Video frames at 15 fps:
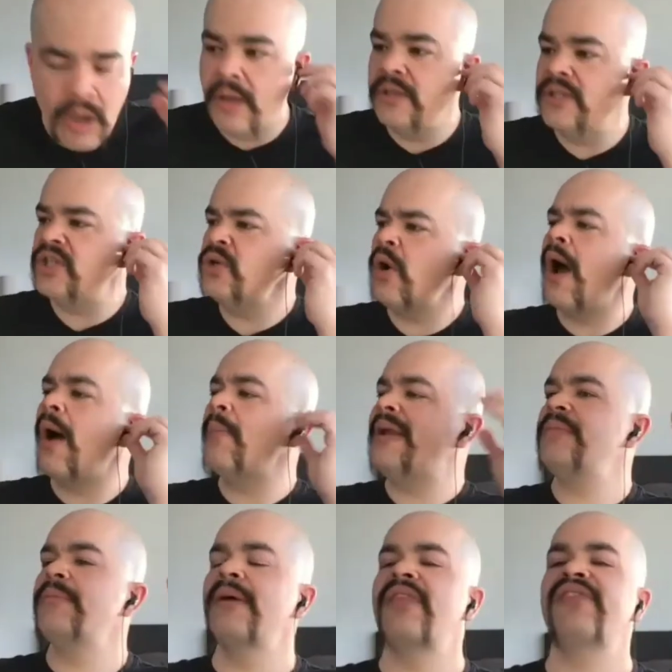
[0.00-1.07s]
do you know how
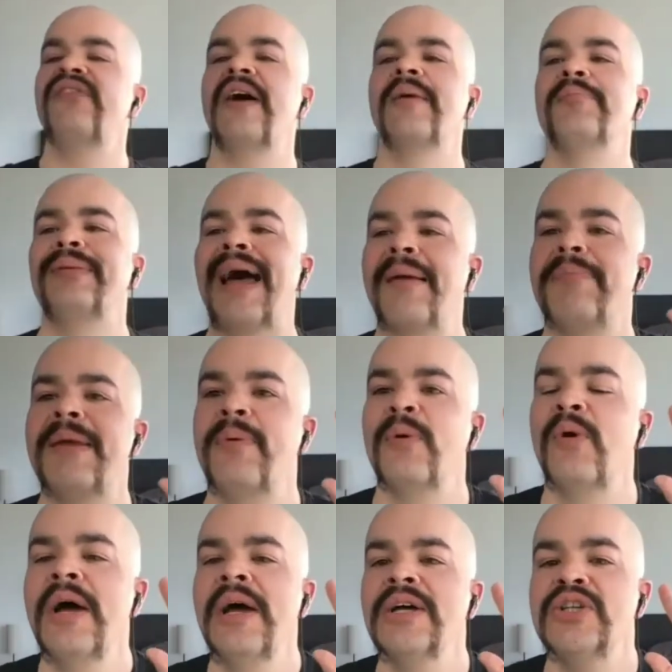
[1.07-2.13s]
many motherfucking black
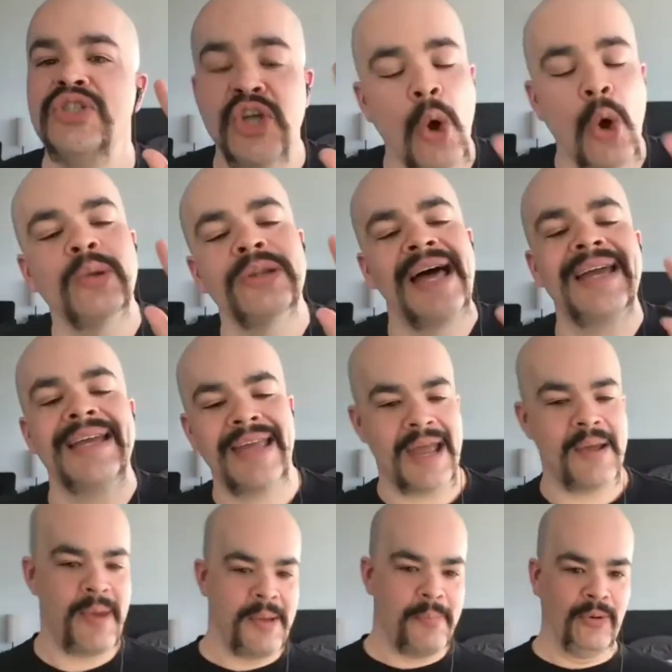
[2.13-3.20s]
people don't like
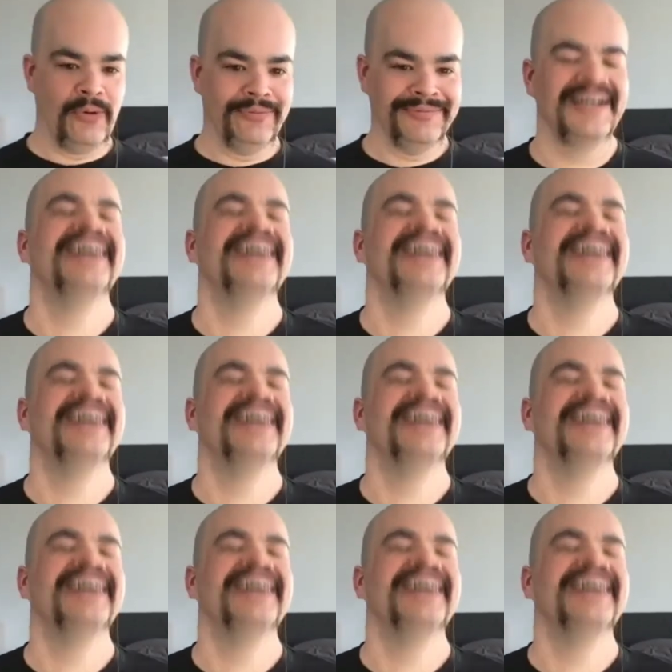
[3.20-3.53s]
gay people?